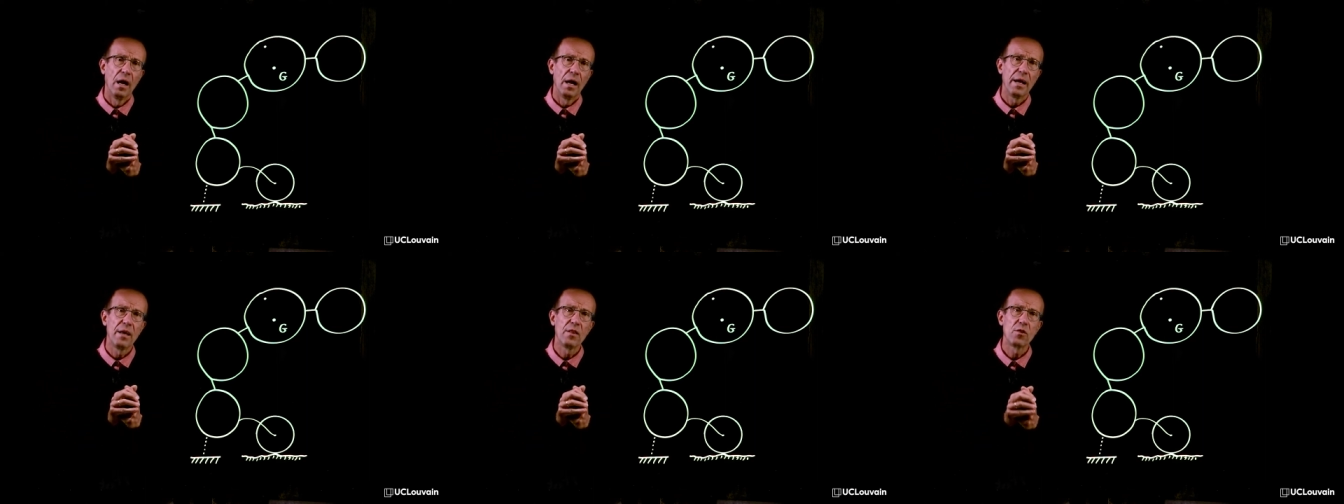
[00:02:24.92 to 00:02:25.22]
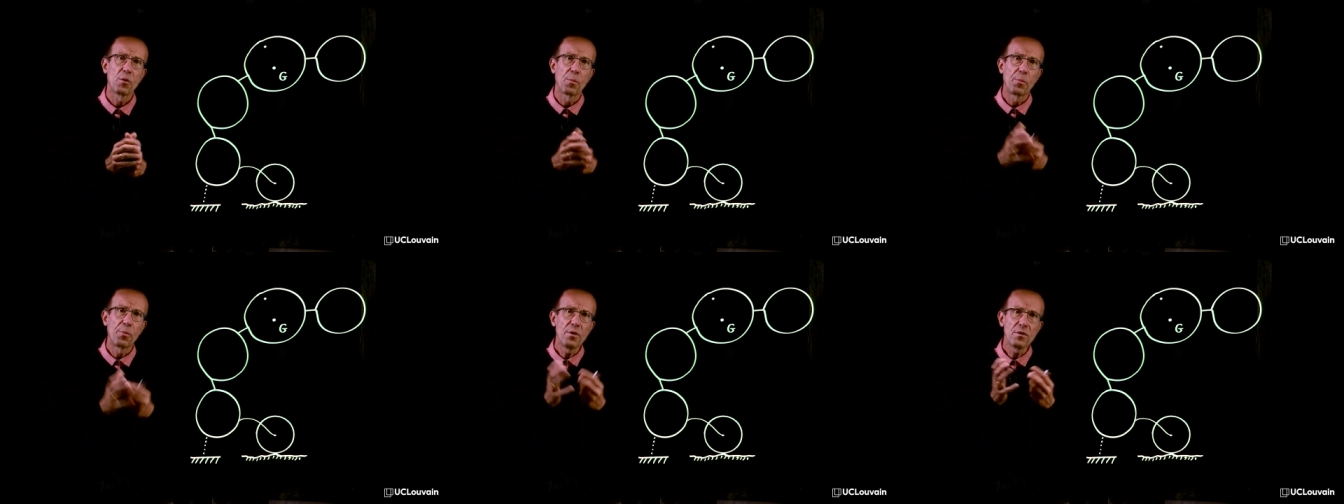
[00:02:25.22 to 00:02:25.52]
In
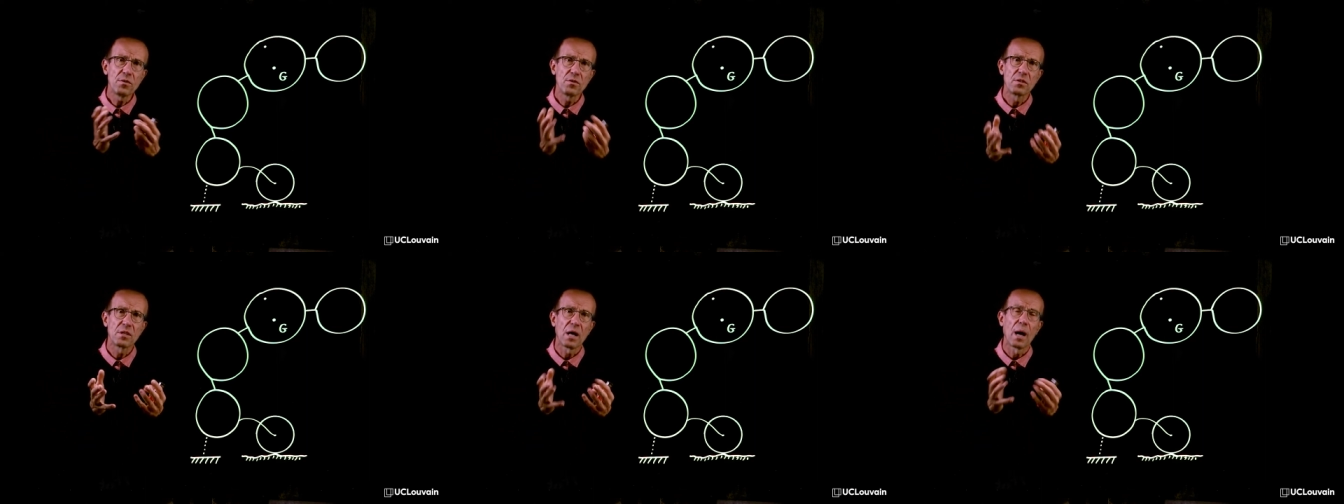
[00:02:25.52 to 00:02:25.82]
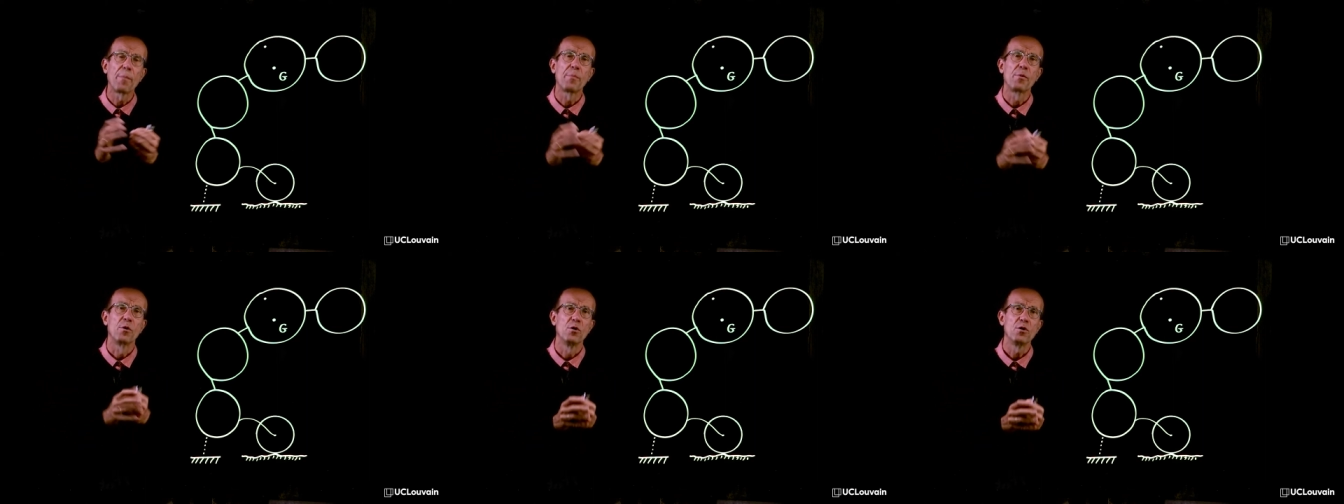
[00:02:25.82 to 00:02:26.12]
the present
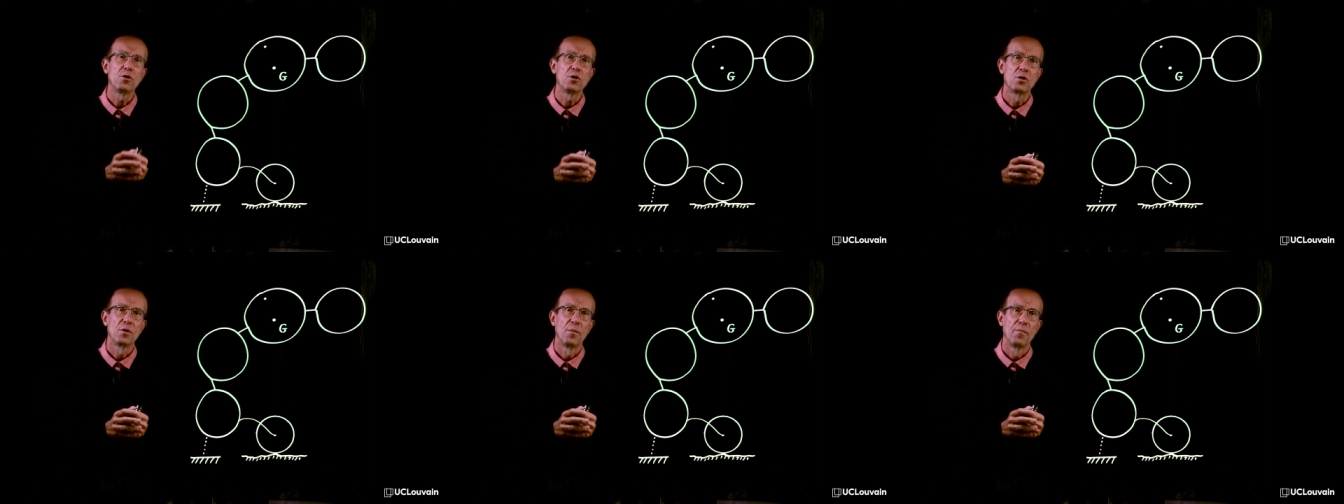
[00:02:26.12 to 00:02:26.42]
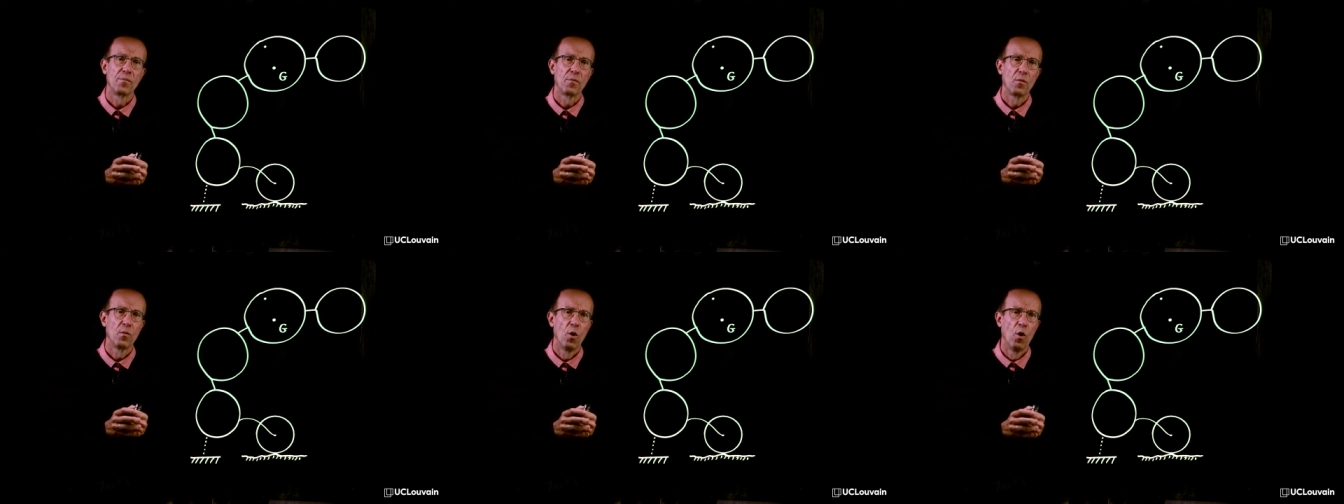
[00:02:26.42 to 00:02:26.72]
approach,
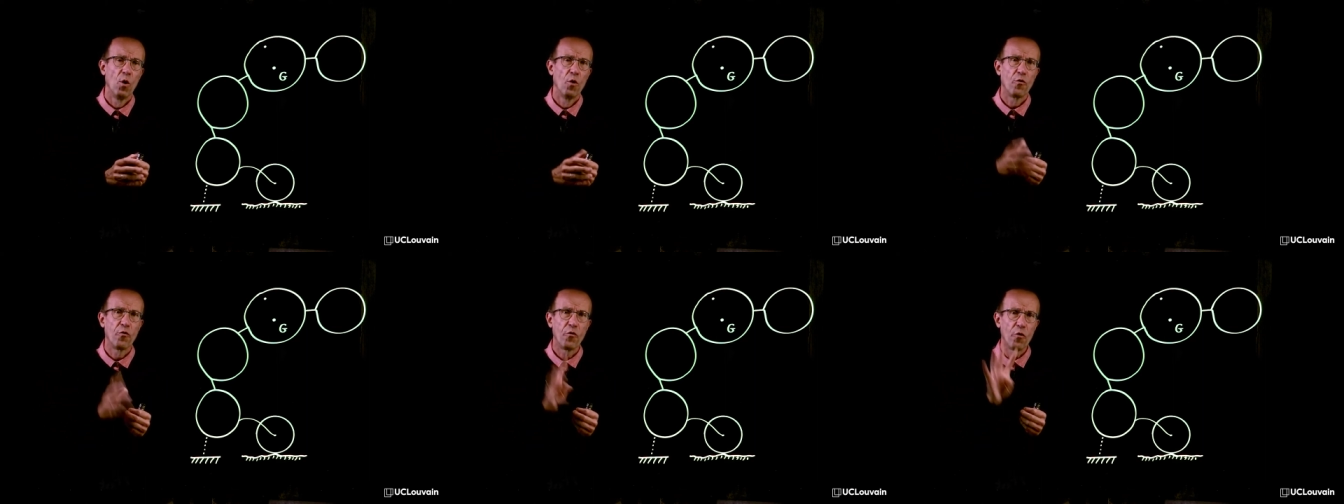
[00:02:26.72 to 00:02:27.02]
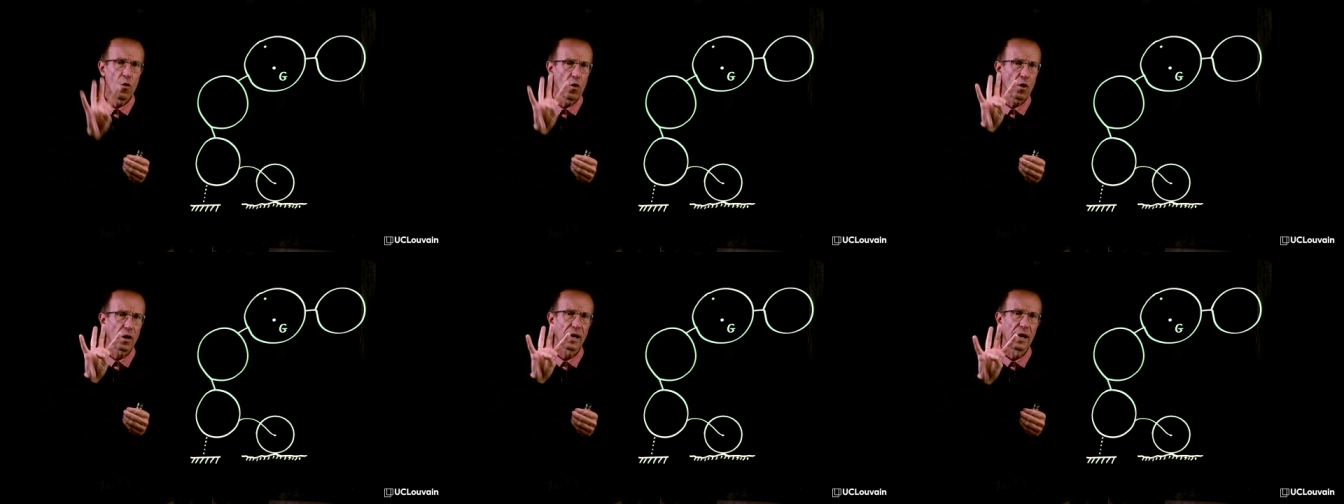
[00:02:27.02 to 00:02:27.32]

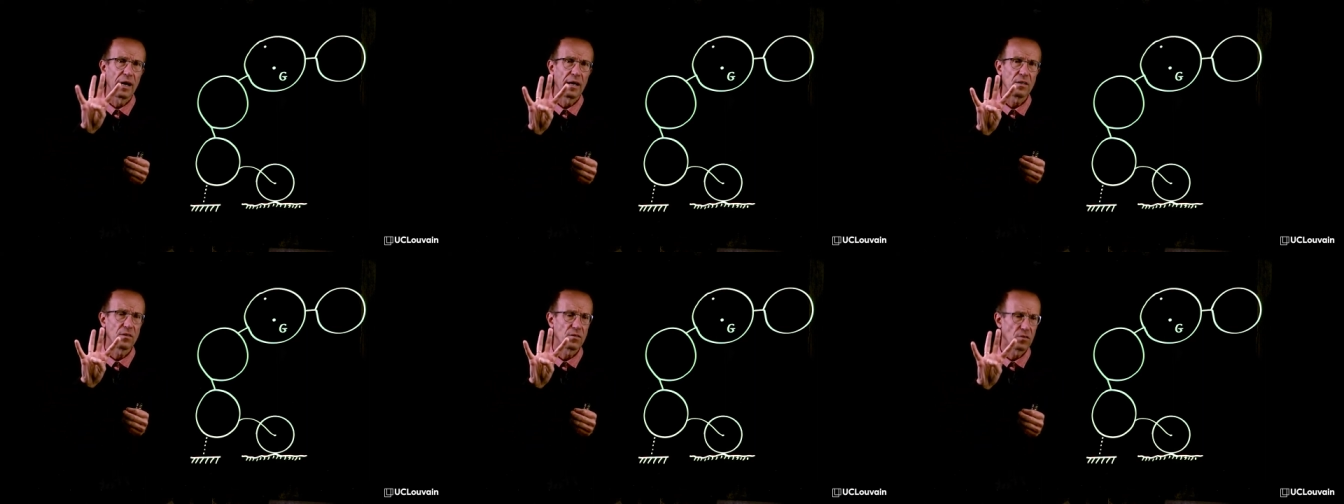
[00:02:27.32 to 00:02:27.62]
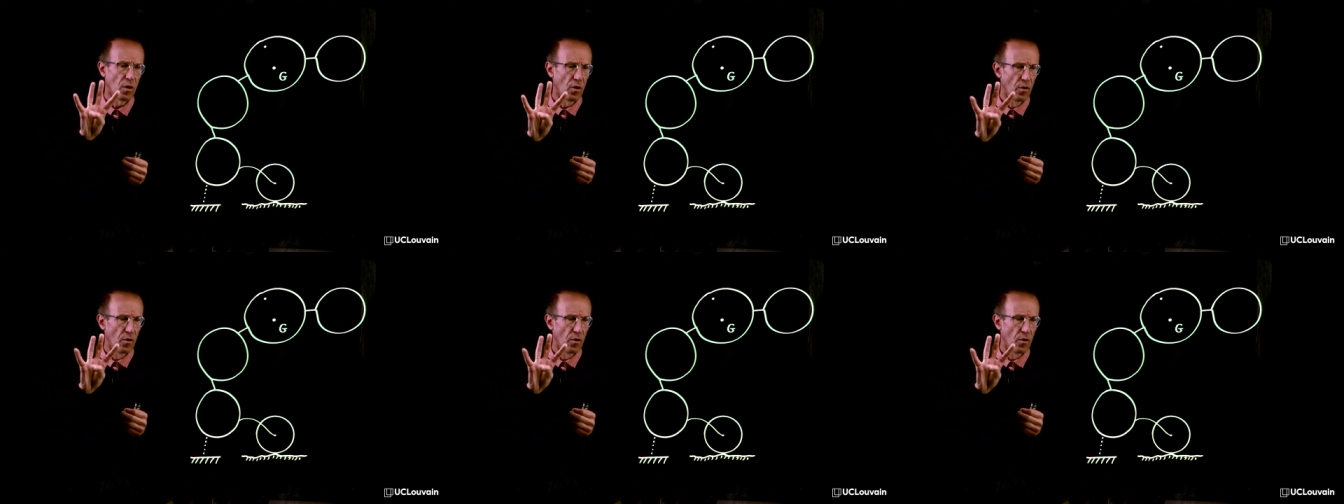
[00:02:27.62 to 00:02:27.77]
four kinds